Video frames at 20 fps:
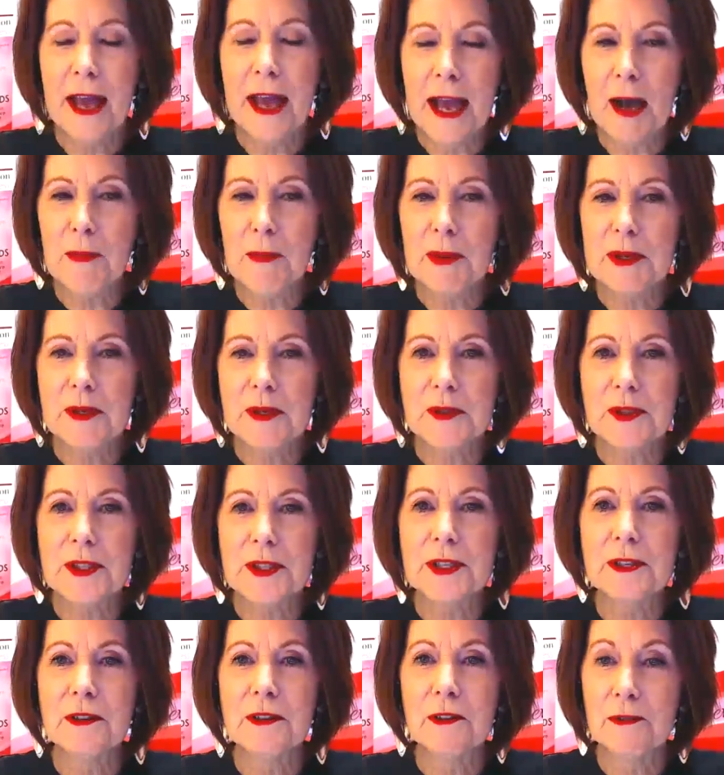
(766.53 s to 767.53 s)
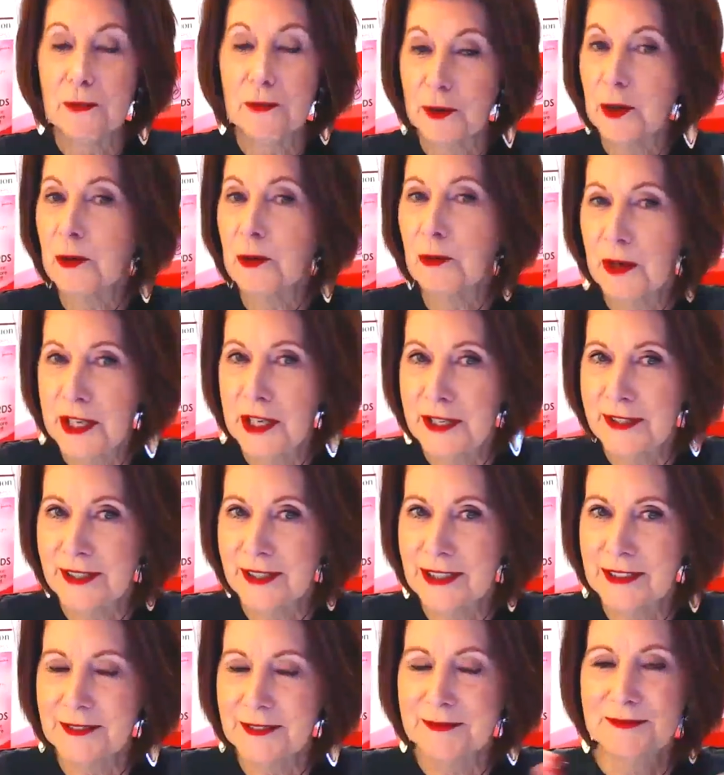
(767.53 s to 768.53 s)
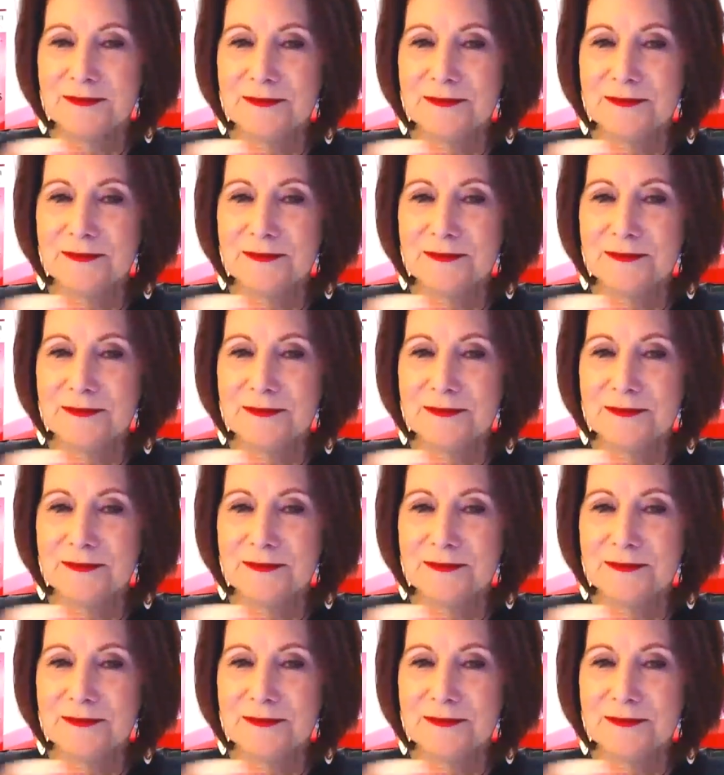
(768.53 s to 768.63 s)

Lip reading: happens for a reason.